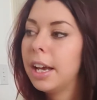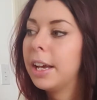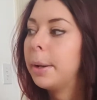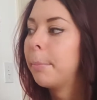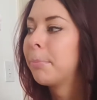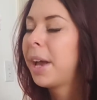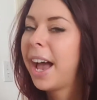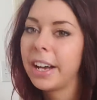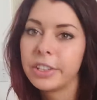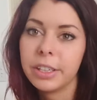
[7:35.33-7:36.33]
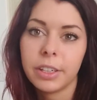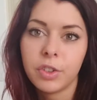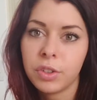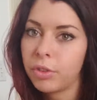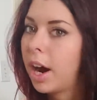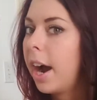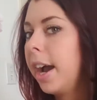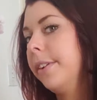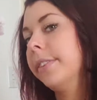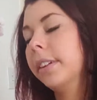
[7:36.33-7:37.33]
and passion and
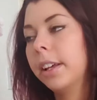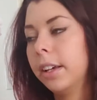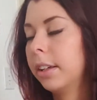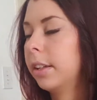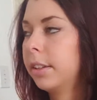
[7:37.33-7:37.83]
drive, and like